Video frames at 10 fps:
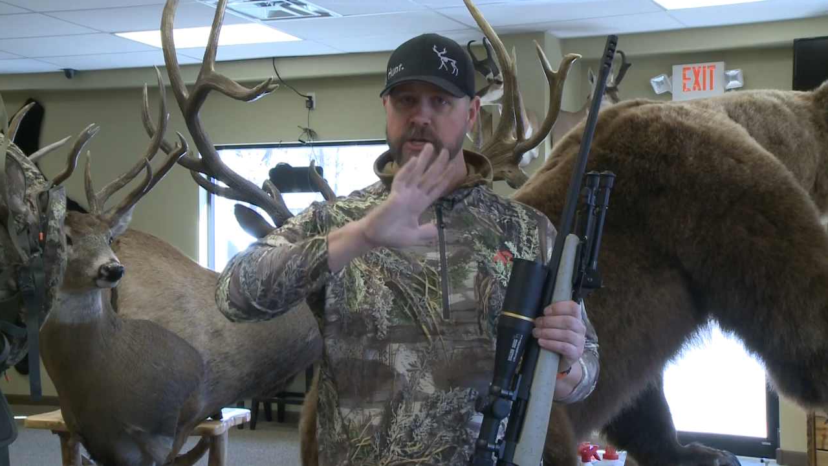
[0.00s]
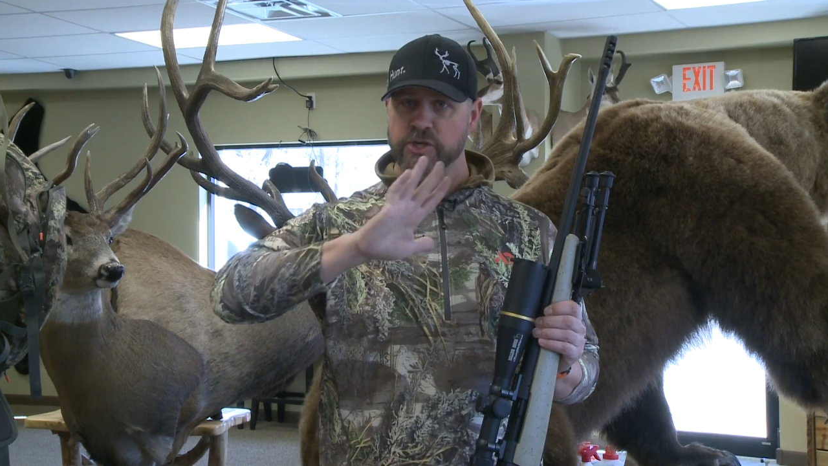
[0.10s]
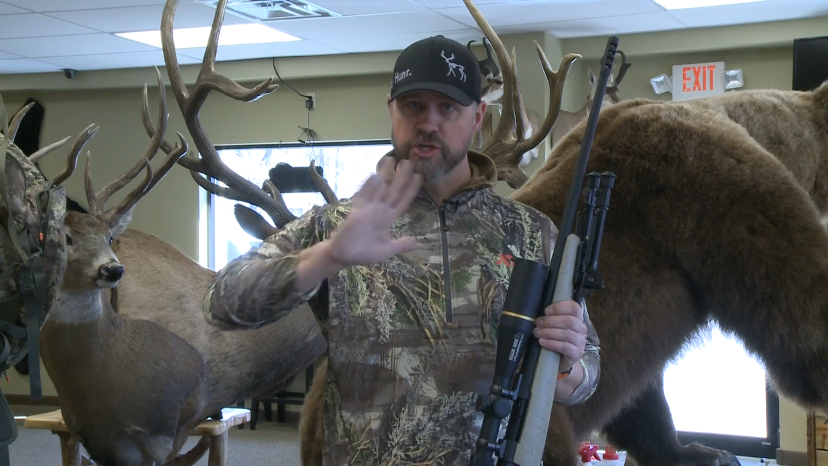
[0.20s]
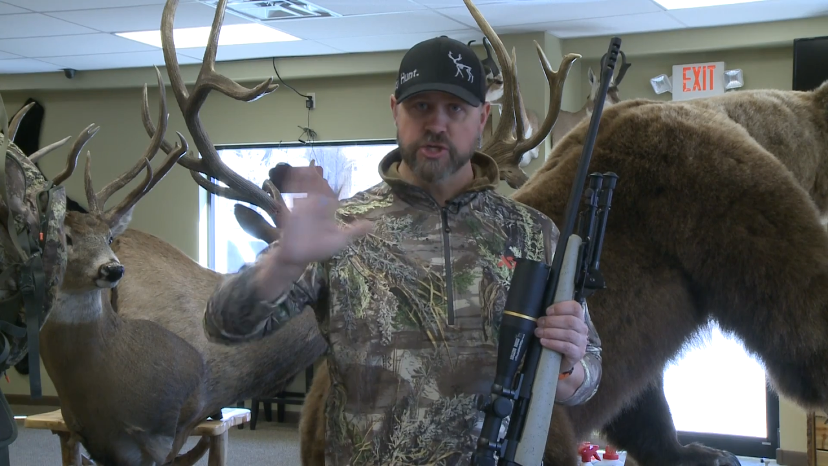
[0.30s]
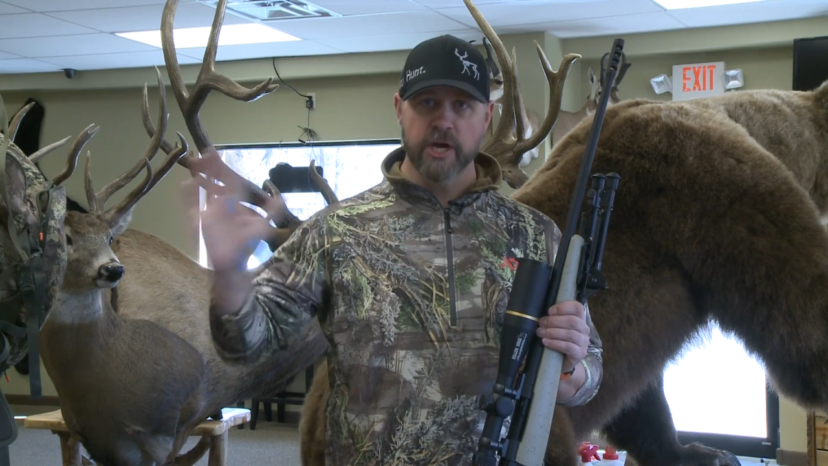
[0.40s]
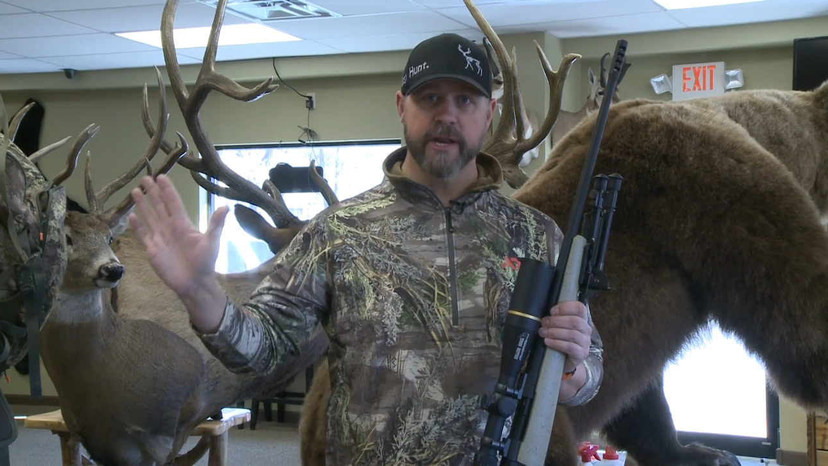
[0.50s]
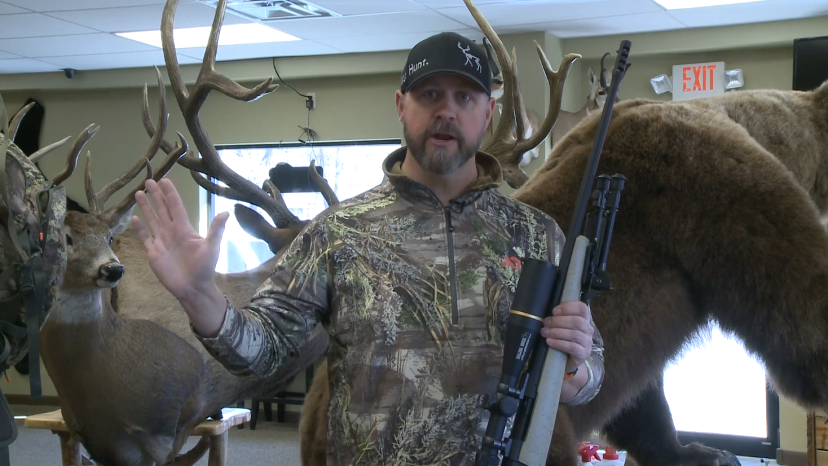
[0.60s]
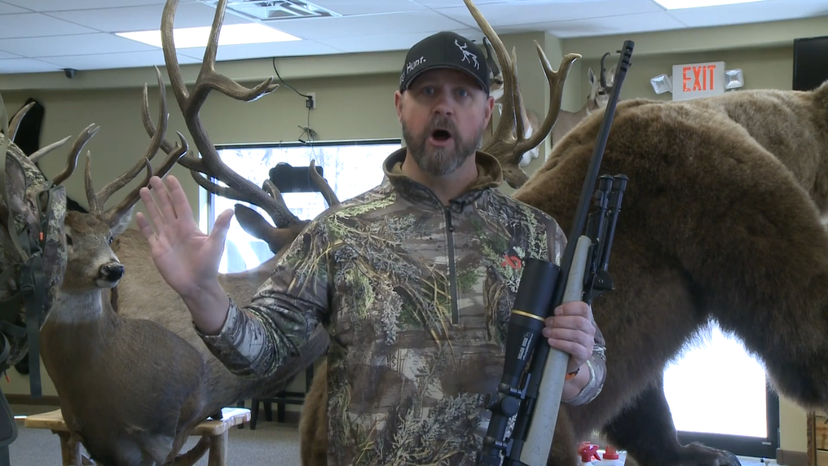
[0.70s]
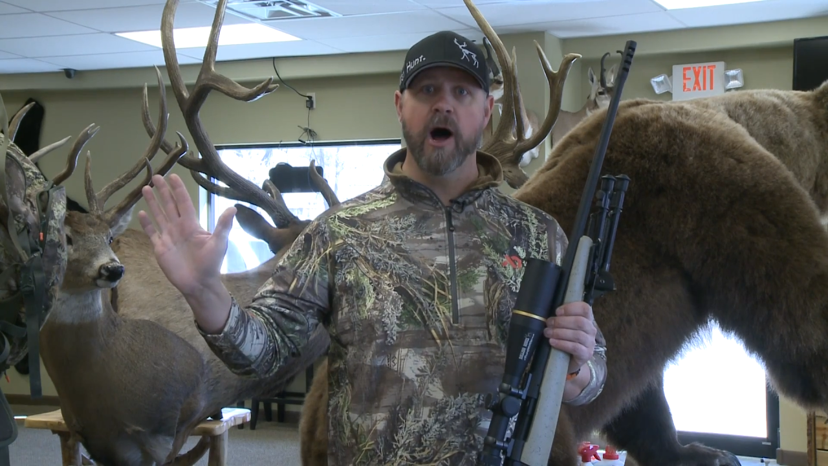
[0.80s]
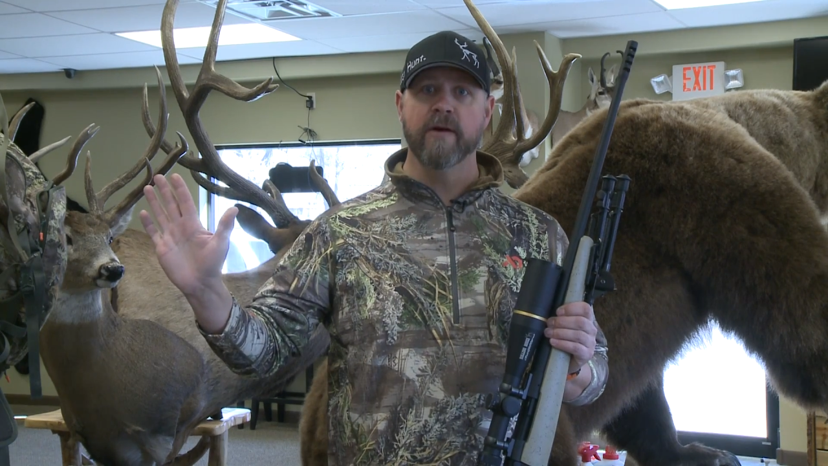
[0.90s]
shut
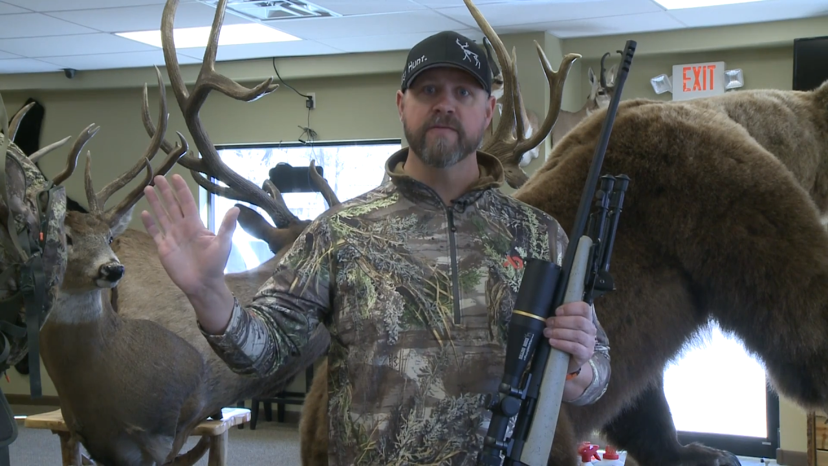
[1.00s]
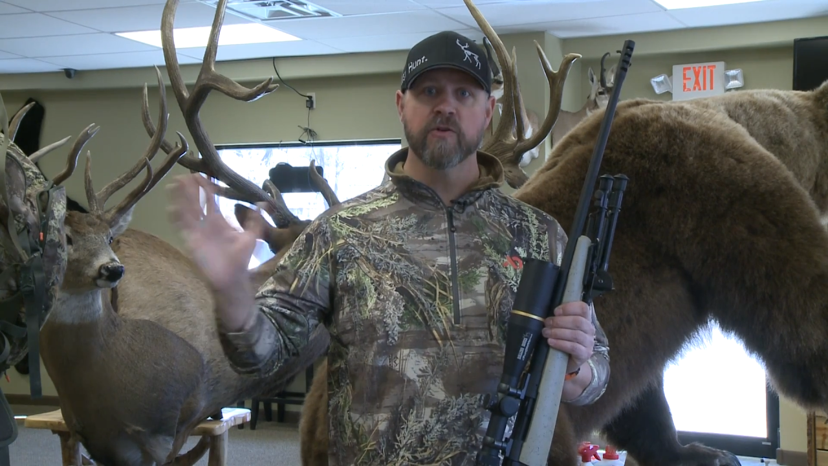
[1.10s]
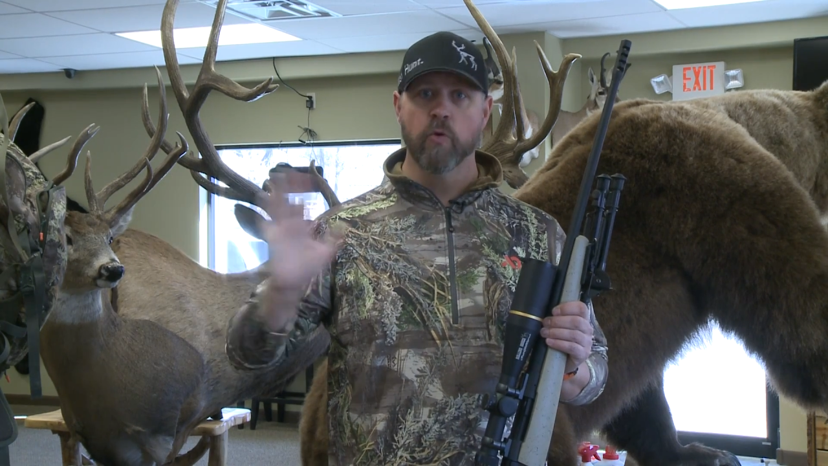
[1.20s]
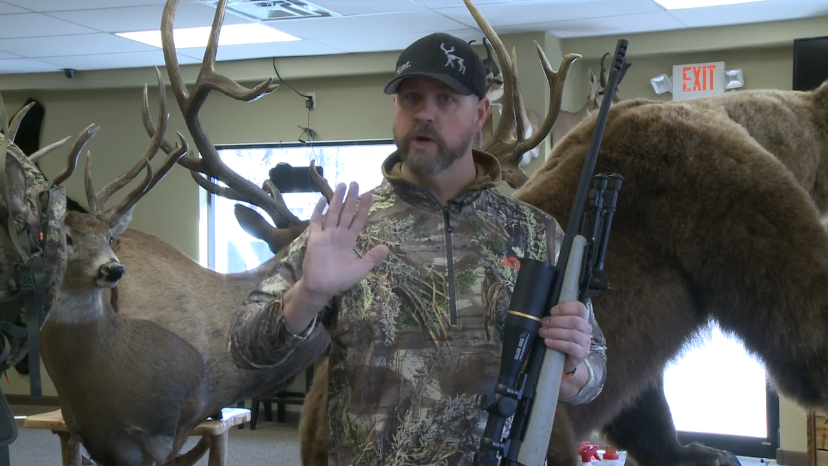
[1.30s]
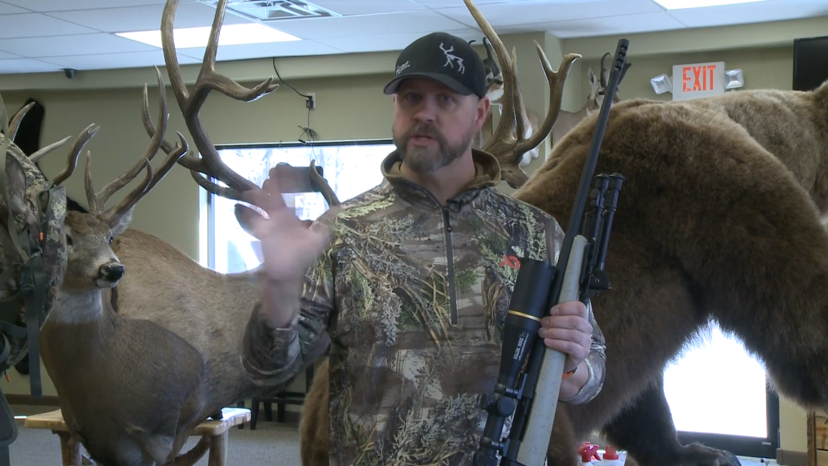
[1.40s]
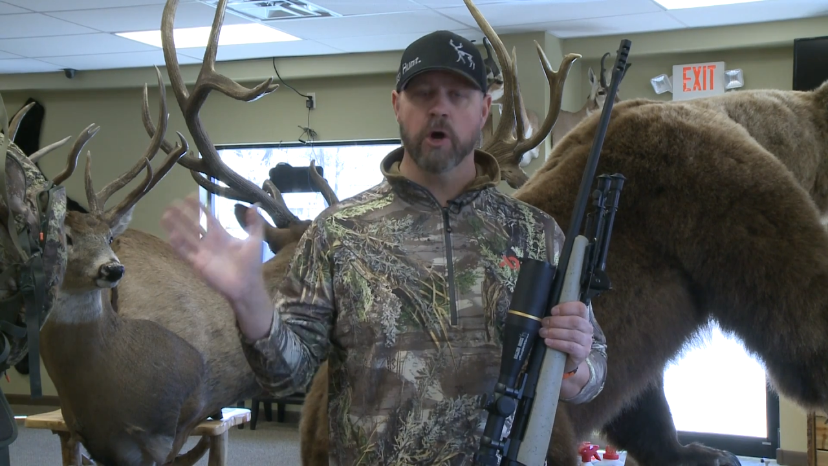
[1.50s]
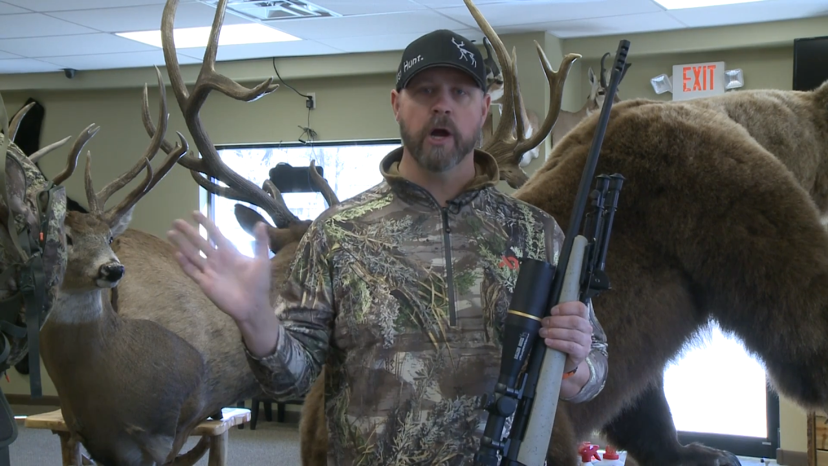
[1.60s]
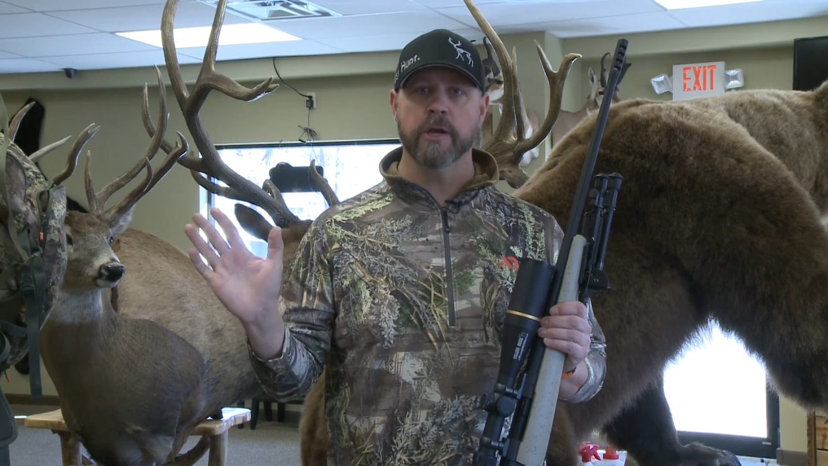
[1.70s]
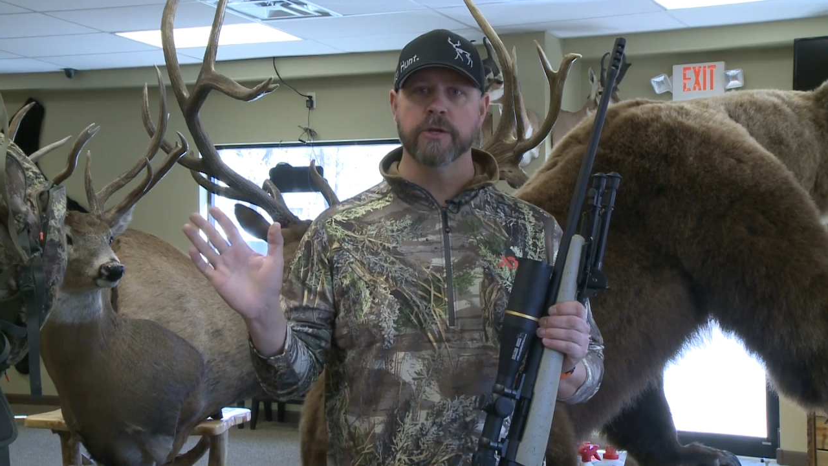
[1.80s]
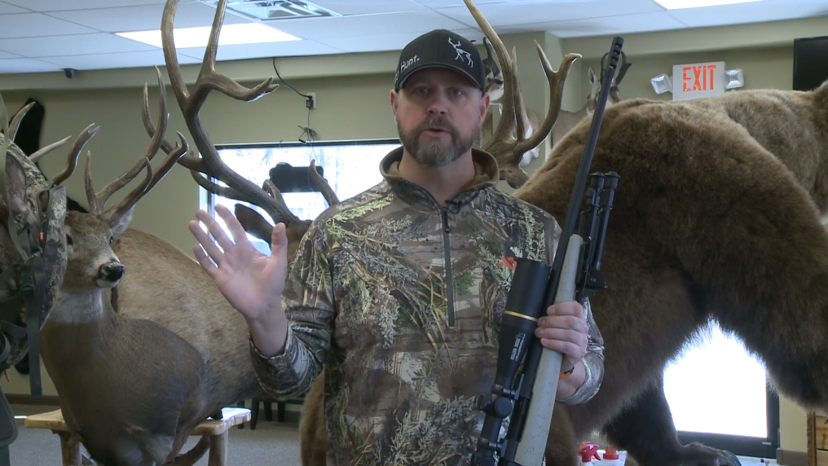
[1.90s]
it off, quit
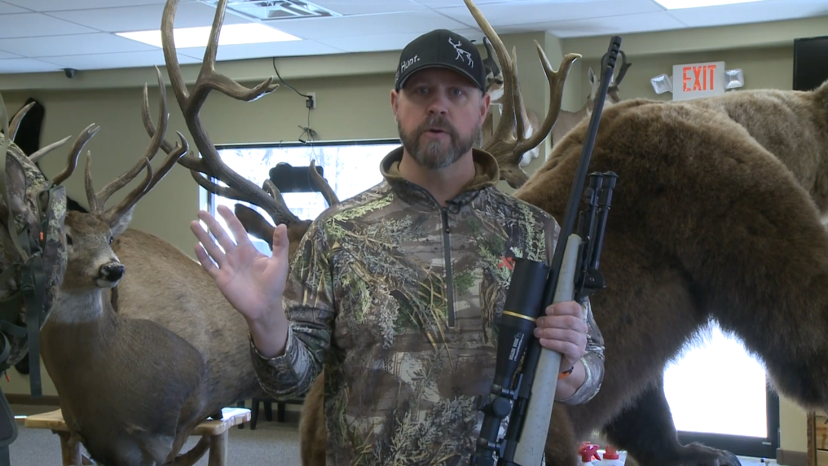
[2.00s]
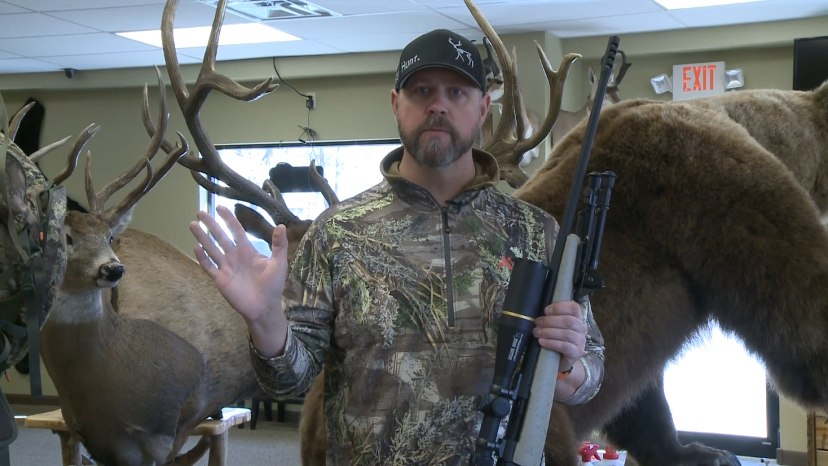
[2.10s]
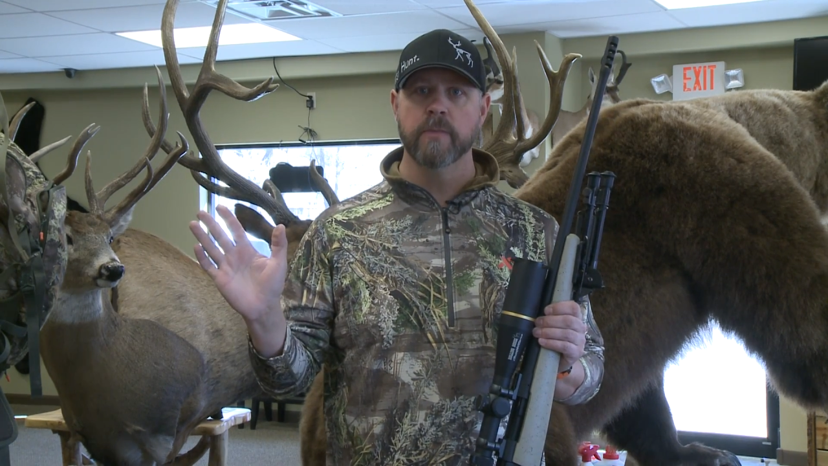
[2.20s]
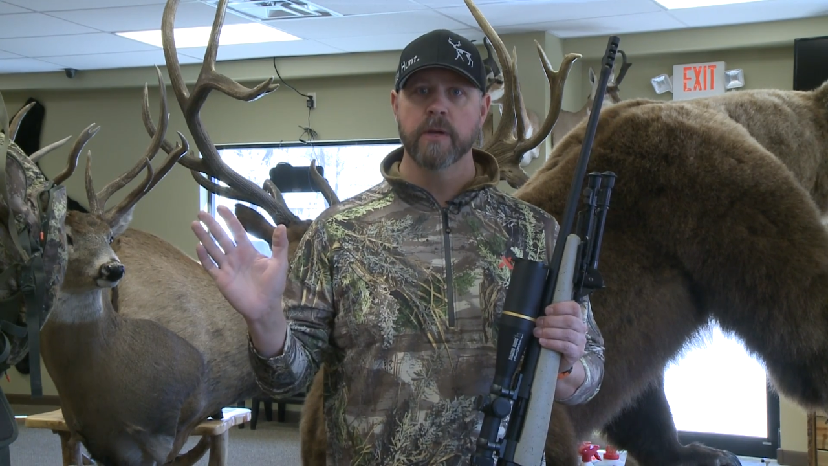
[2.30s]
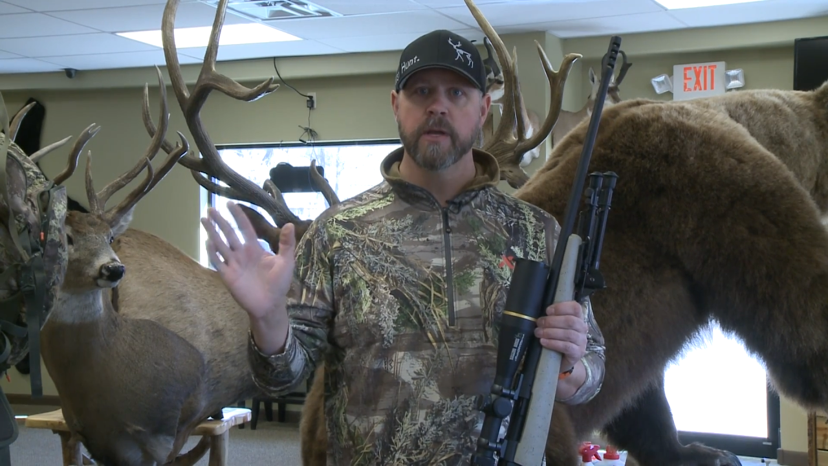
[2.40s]
talking to them,